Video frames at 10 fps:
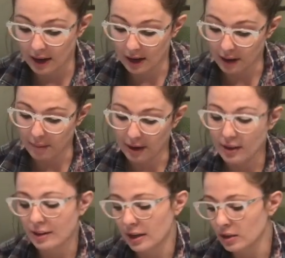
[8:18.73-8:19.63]
I
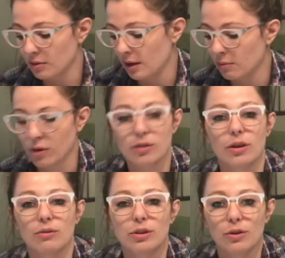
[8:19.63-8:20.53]
think they do that more so too.